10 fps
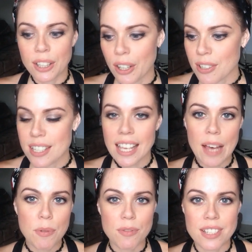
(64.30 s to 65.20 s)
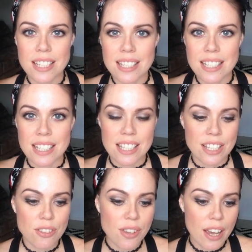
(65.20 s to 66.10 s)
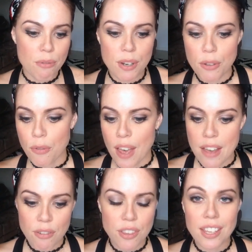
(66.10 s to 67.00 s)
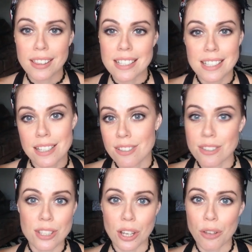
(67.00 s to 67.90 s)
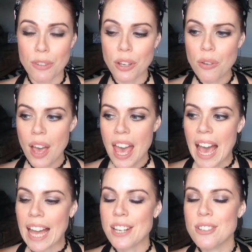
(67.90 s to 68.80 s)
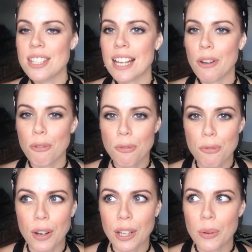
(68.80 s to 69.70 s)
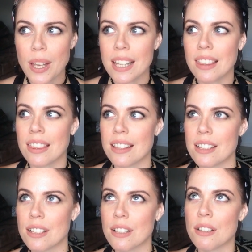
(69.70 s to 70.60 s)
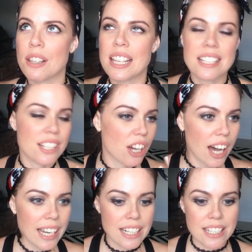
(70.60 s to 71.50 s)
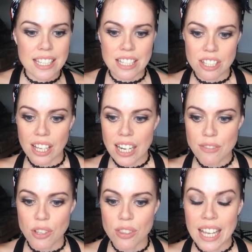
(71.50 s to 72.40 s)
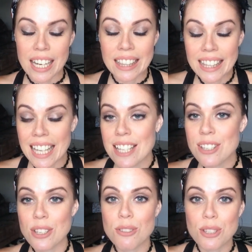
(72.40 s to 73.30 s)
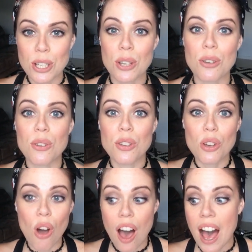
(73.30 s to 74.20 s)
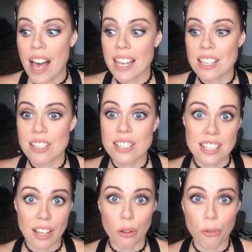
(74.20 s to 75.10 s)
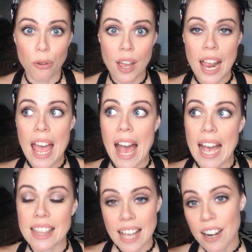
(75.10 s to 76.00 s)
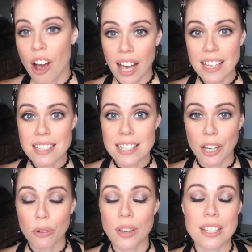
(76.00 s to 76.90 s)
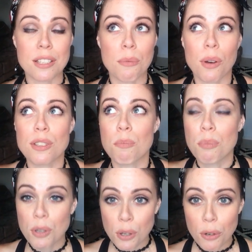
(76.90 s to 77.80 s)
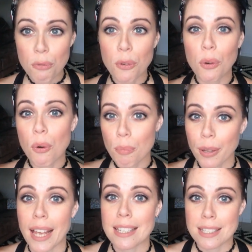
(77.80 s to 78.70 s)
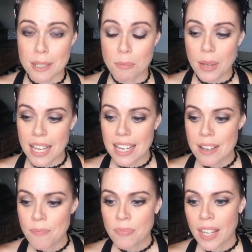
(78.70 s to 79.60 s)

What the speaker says: close the gap of resistance and you get rid of everything that doesn't serve you. And you start following this guidance inside of you that leads you to your higher self. And that higher self is the most beautiful place to be.